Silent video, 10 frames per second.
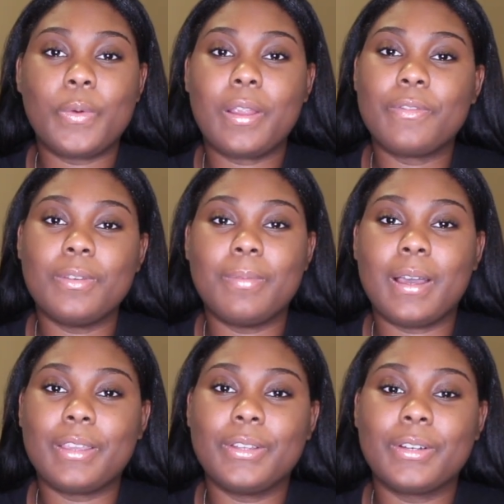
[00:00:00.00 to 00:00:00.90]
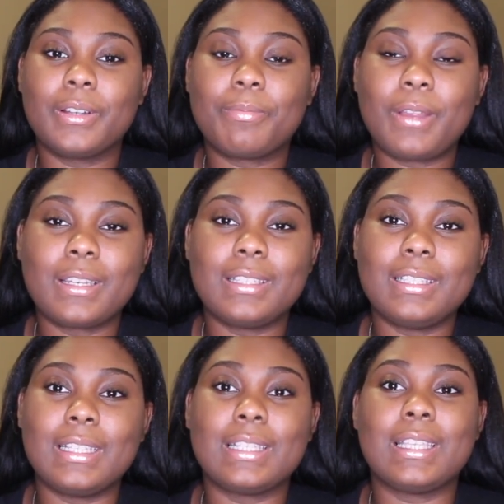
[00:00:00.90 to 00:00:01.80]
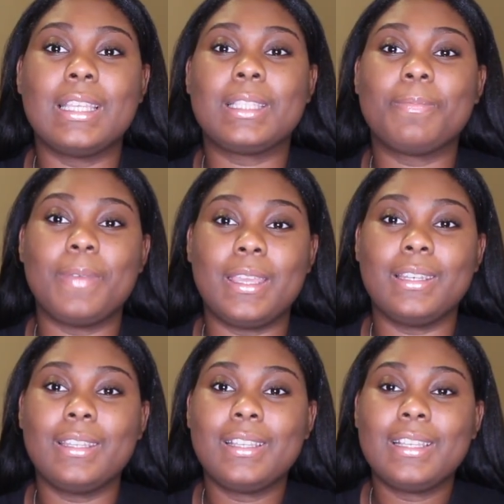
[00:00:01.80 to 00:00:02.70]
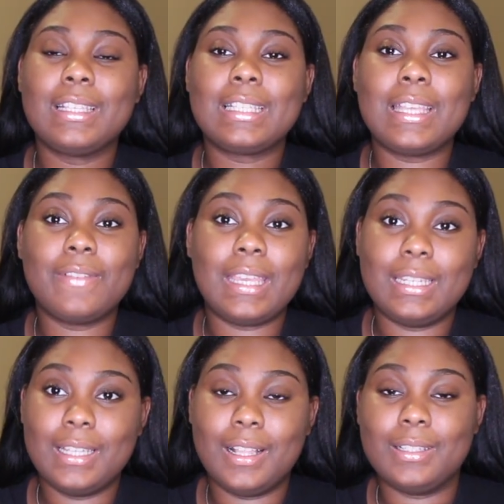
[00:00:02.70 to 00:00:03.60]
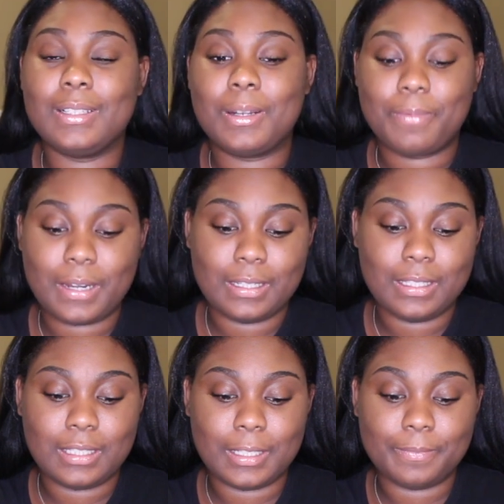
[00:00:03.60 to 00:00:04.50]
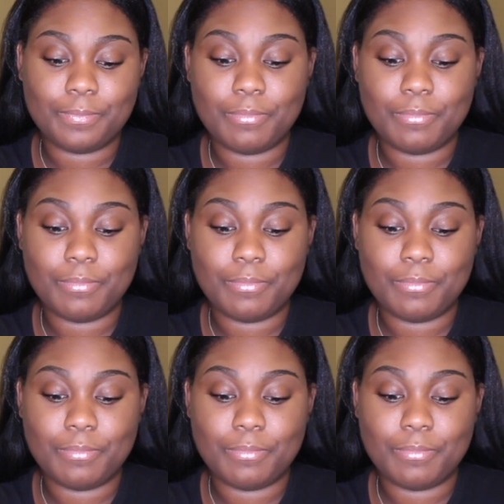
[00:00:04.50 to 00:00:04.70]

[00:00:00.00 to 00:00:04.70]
wherever you buy your pregnancy test, and spend $7-$8 on a pregnancy test.